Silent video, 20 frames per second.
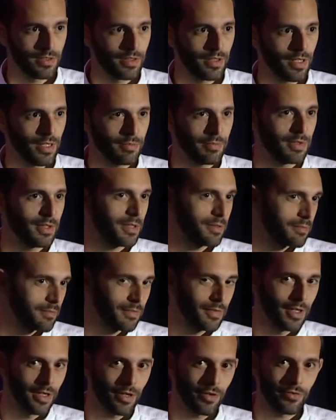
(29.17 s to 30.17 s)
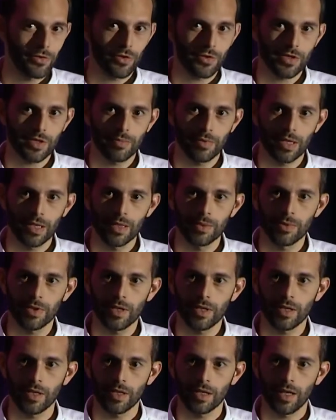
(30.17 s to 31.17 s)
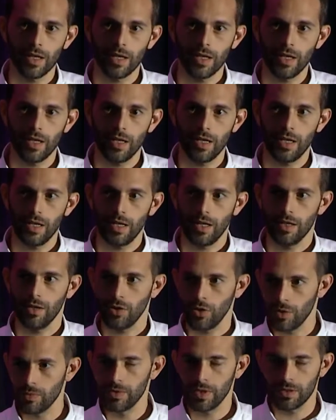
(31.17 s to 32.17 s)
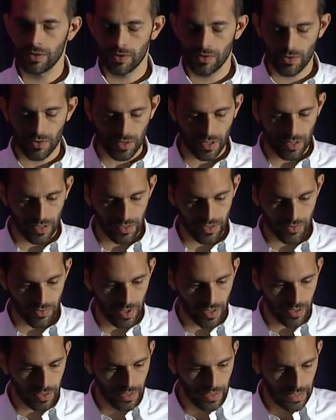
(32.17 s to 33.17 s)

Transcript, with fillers: I'm, a, uh, of course, a believer, and I, I hope that you are as well.